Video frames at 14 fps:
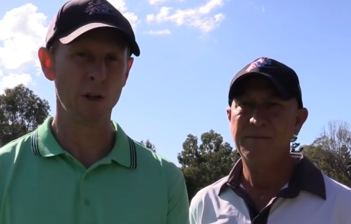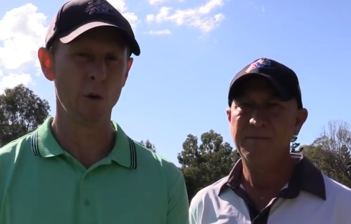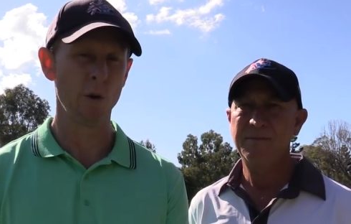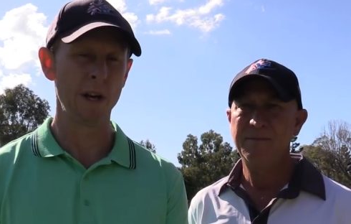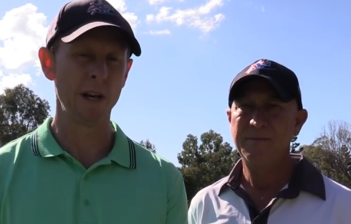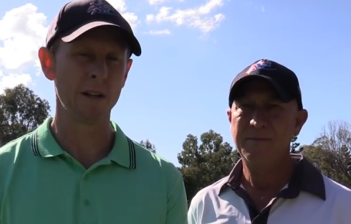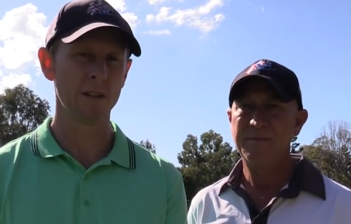
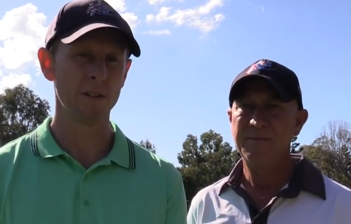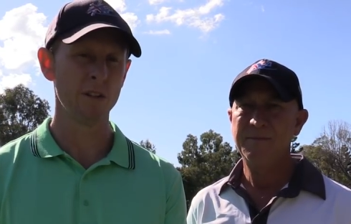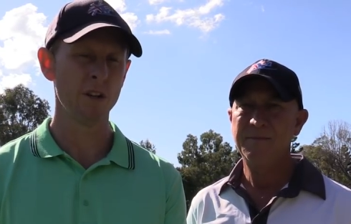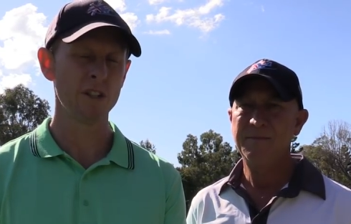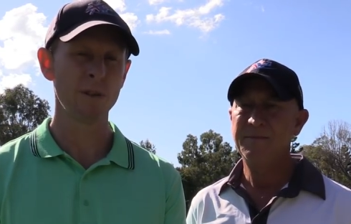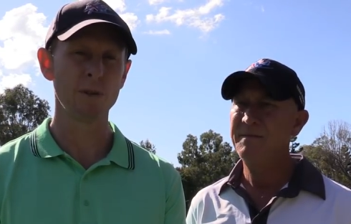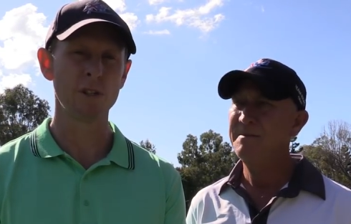Speaker 1: talking,
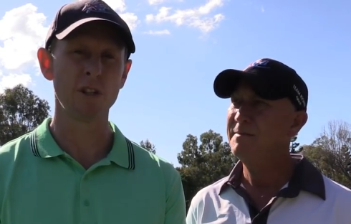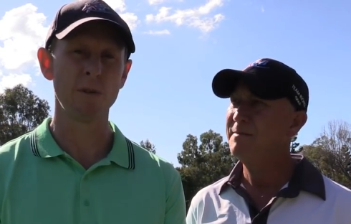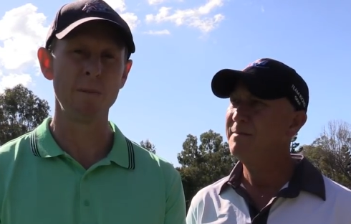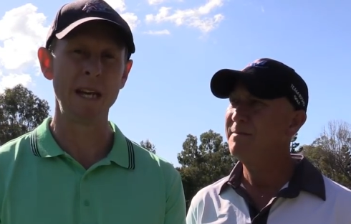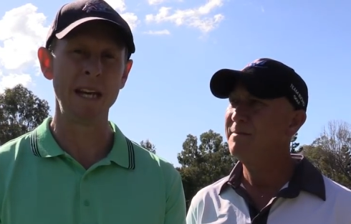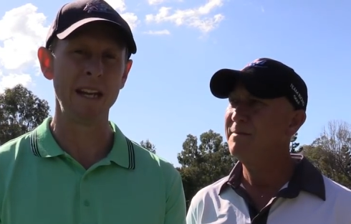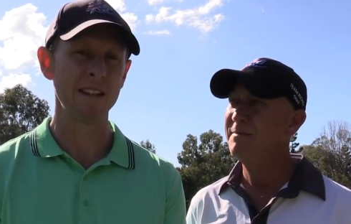not so much to the
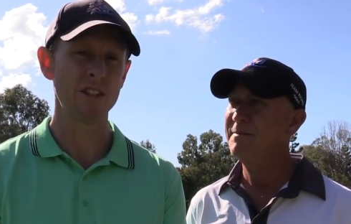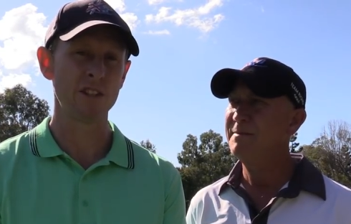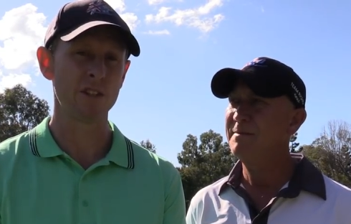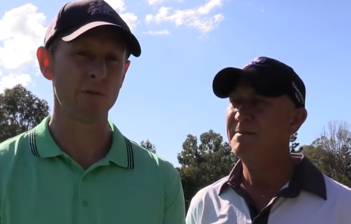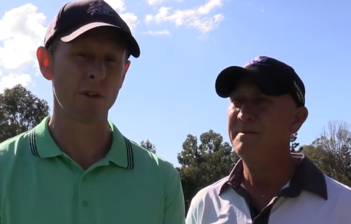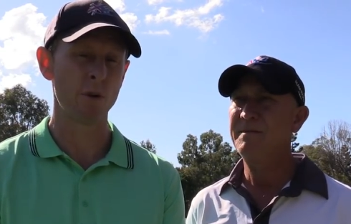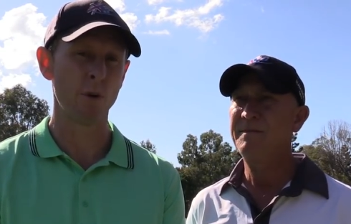media, this is just
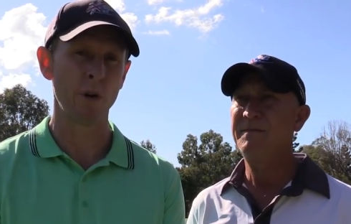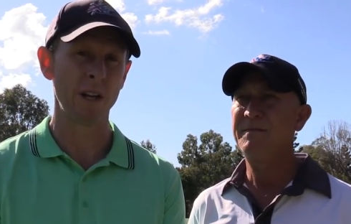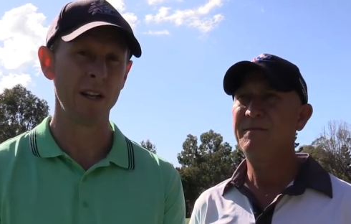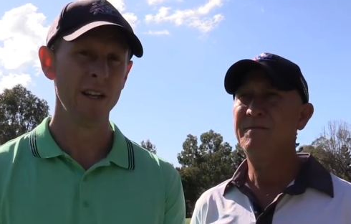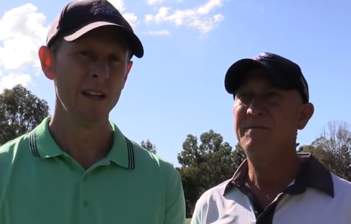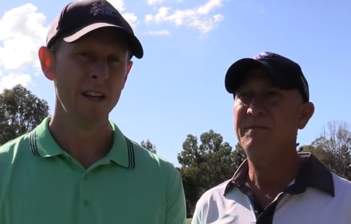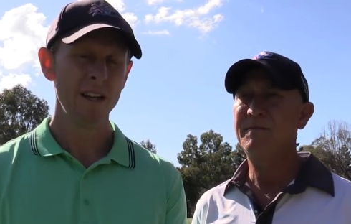a recording